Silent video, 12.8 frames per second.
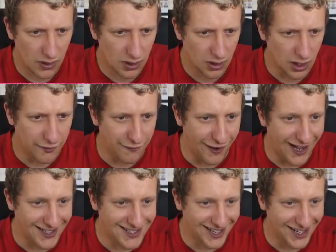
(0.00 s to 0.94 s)
He
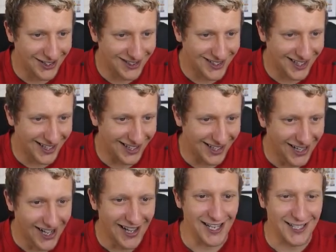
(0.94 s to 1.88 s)
finds Lyle Taylor.
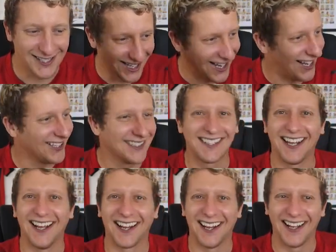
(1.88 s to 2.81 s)
Lyle
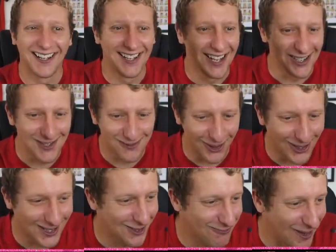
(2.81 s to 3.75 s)
Taylor has won as
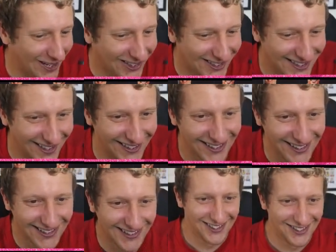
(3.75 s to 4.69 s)
a penalty.
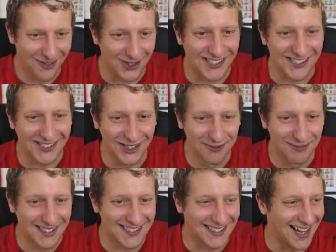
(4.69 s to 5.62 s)
What a
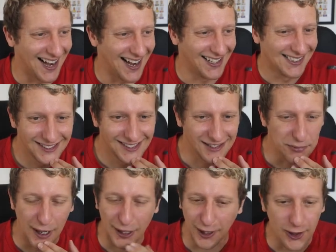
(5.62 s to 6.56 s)
superstar. It's a
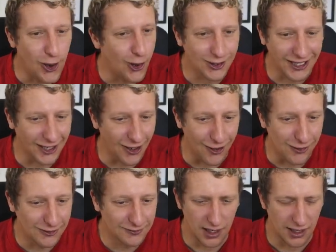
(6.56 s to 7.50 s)
penalty all day long.
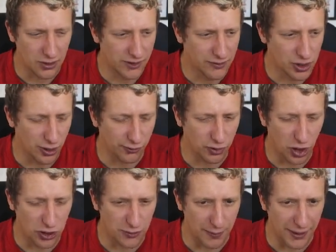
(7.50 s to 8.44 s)
I'm not even sure I've got
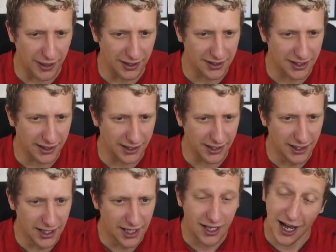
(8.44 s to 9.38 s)
as my penalty taker.
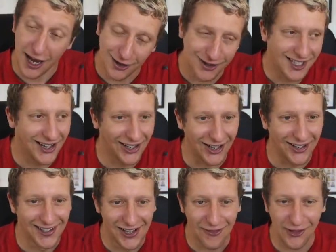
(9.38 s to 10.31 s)
Lyle Taylor,
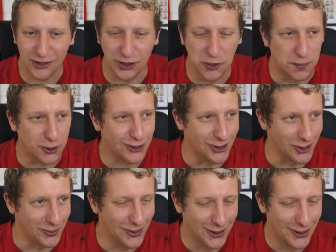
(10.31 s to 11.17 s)
the super sub.